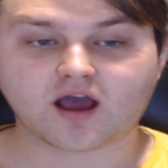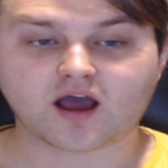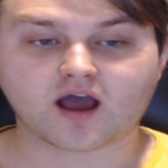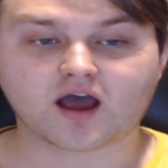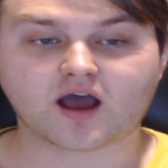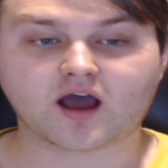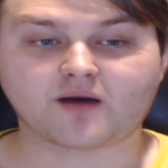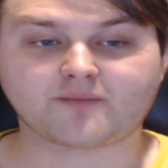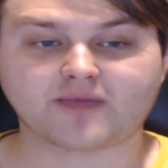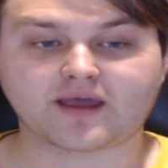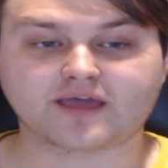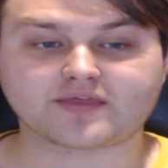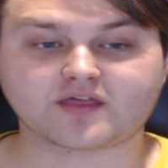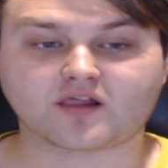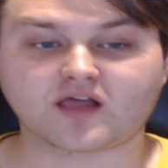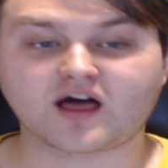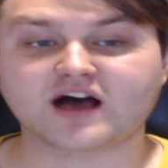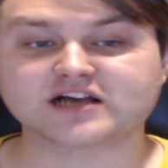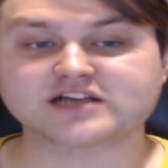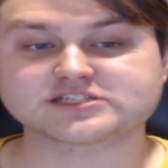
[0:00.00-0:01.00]
And
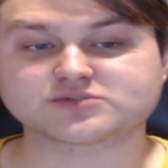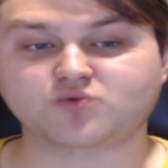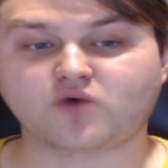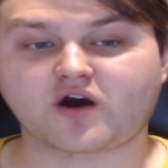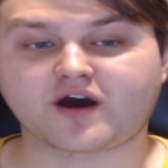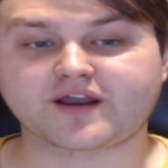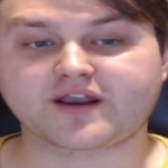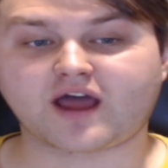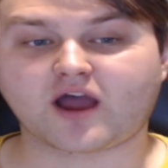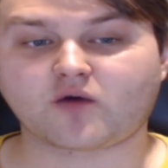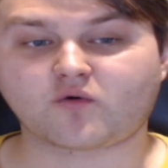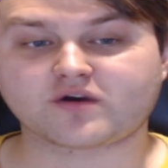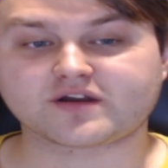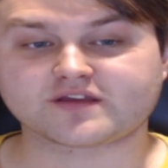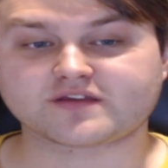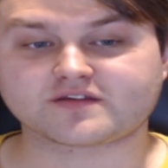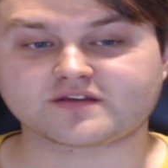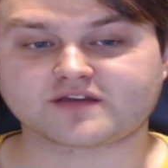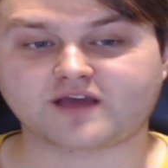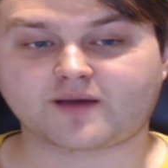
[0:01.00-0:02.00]
the last one I want
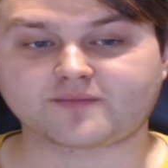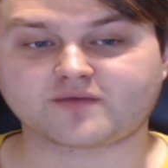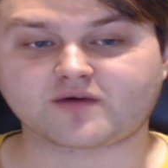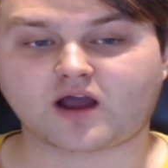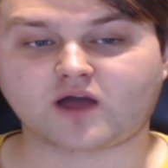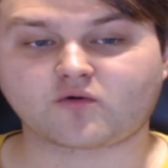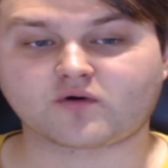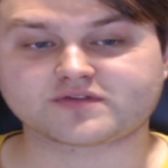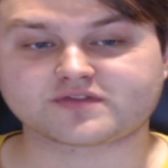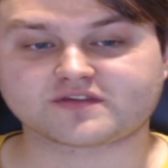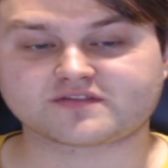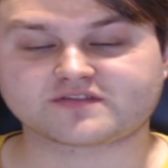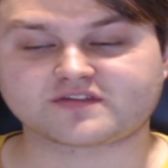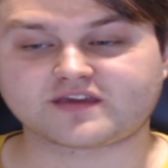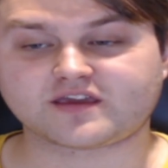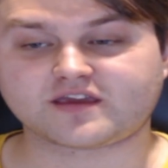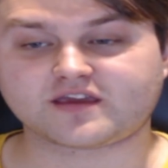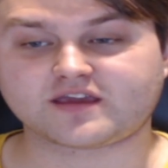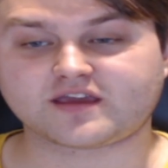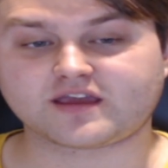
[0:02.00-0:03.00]
to
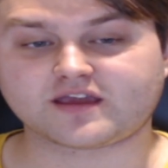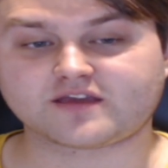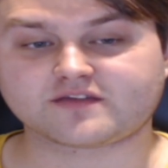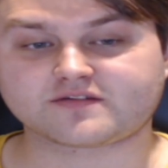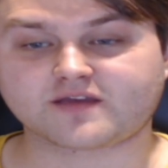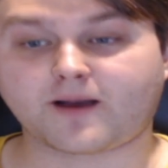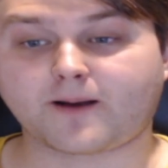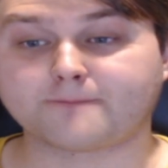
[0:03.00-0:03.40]
see is